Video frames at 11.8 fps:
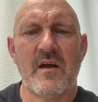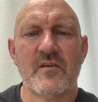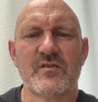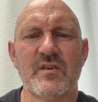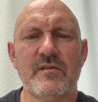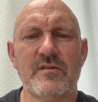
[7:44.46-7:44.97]

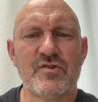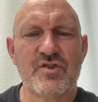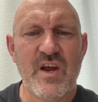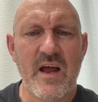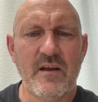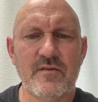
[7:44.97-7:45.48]
So the
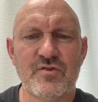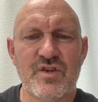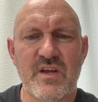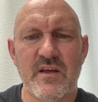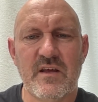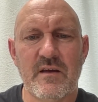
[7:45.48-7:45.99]
challenge
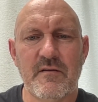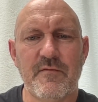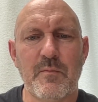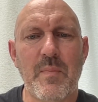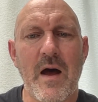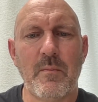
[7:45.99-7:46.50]
here
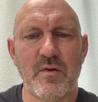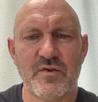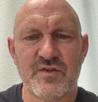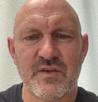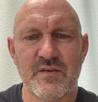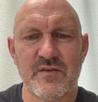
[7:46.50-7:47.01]
for
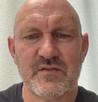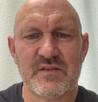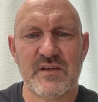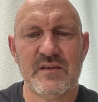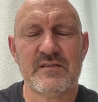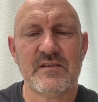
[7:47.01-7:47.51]
publishers
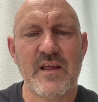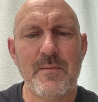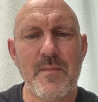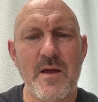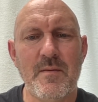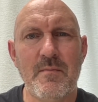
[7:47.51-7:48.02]
is that they
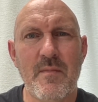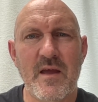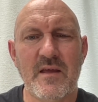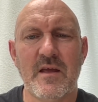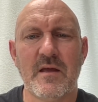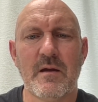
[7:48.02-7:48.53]
may be
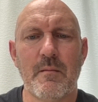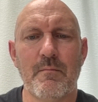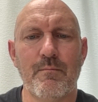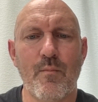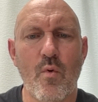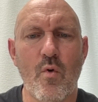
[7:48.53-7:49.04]
making
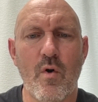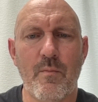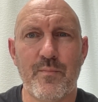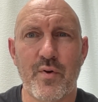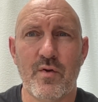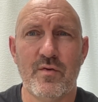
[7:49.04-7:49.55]
more
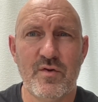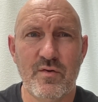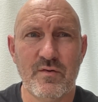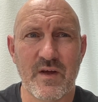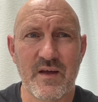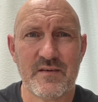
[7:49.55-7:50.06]
per
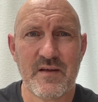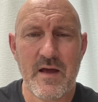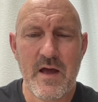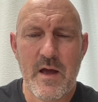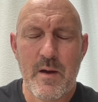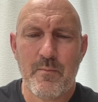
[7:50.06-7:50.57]
unit,
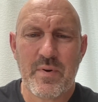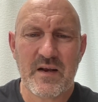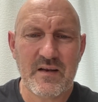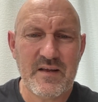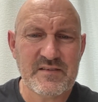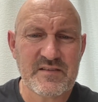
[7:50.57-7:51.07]
but
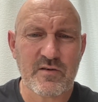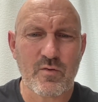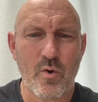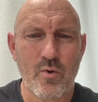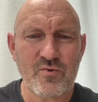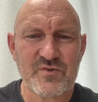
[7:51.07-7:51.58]
unless they're
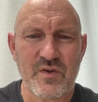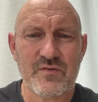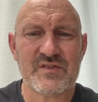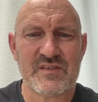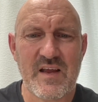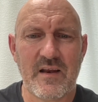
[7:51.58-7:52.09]
also
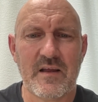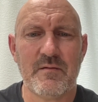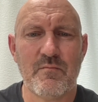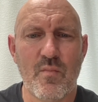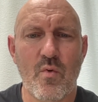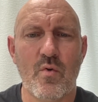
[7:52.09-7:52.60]
selling
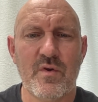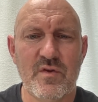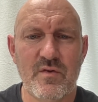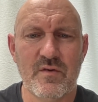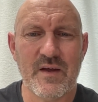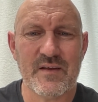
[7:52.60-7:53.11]
more
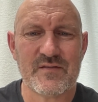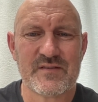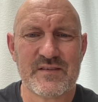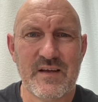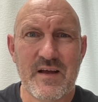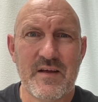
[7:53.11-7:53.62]

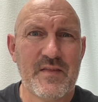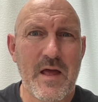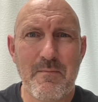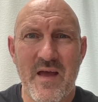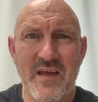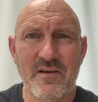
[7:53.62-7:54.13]
units, they
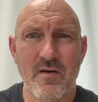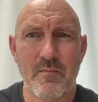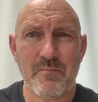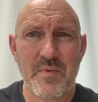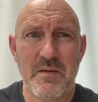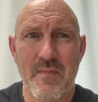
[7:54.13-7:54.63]
may
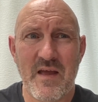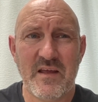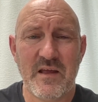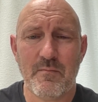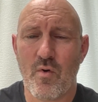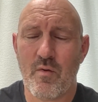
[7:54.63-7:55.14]
not be
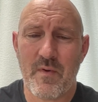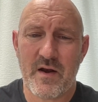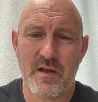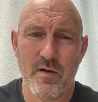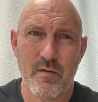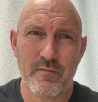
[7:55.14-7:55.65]
making more
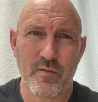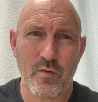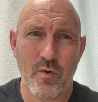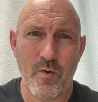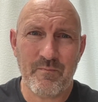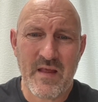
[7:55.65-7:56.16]
money
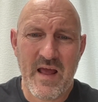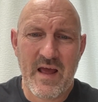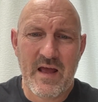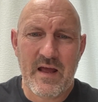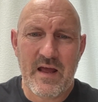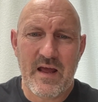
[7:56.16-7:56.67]
overall.
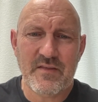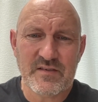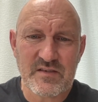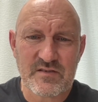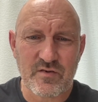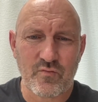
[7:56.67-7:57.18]
And
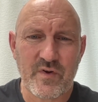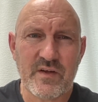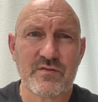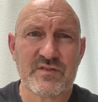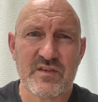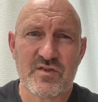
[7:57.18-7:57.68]
this is a
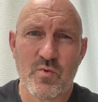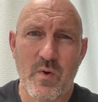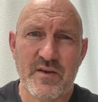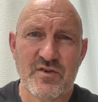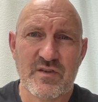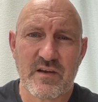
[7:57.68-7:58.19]
real
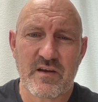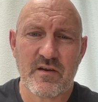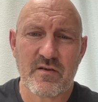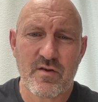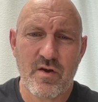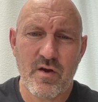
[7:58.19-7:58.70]
situation that can
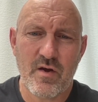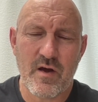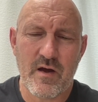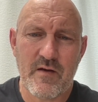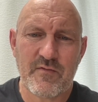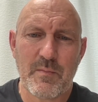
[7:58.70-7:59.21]

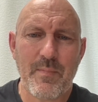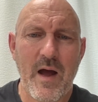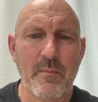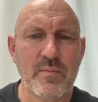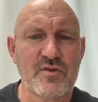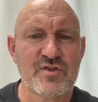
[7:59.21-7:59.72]
occur if the
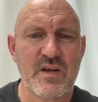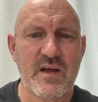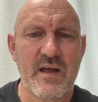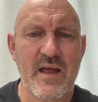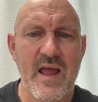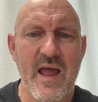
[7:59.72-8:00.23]
publisher